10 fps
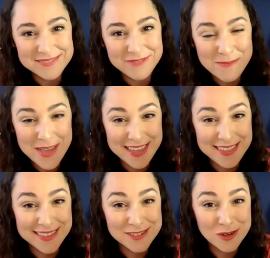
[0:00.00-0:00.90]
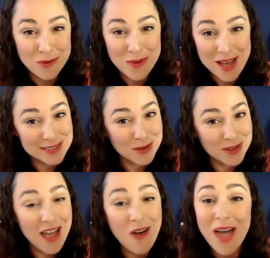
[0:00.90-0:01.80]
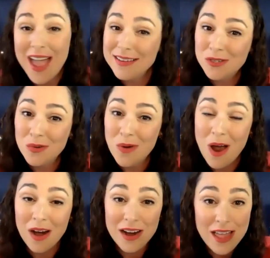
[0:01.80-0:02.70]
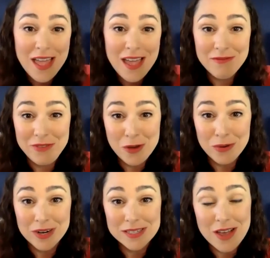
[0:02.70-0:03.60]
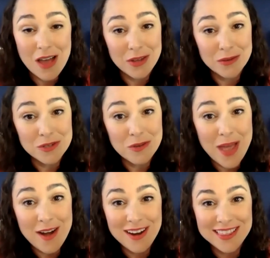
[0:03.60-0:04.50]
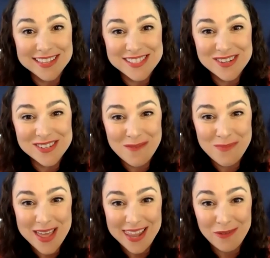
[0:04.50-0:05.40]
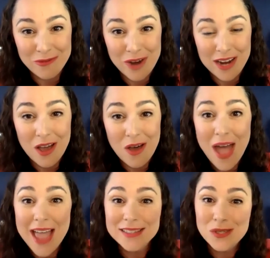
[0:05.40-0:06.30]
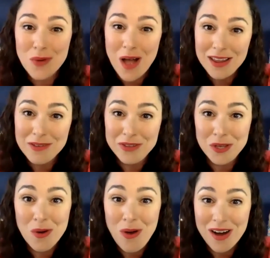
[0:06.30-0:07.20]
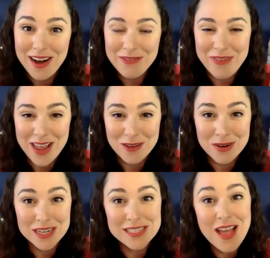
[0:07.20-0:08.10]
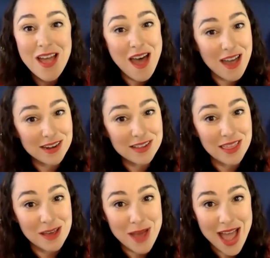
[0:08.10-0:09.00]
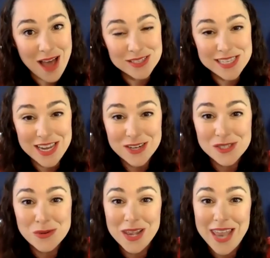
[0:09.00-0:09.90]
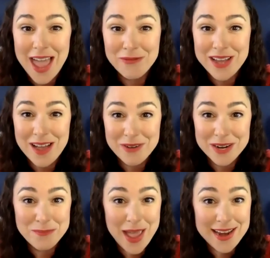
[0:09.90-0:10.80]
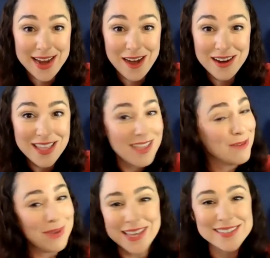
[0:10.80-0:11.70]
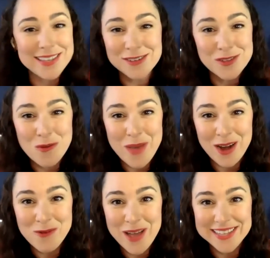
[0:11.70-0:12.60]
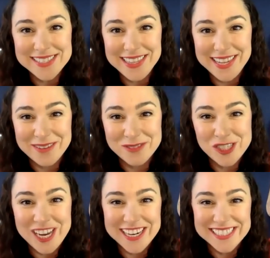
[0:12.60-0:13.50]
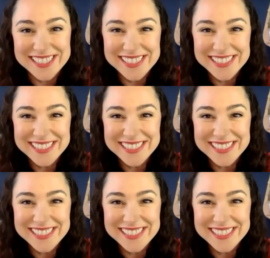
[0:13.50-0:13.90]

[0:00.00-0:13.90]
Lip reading: for making this show possible. Oh, and to our viewers on YouTube and our listeners on Pet Life Radio, and to all of your followers on Clubhouse. Here's to a life covered in pet hair, because there's no better way to live. Cheers.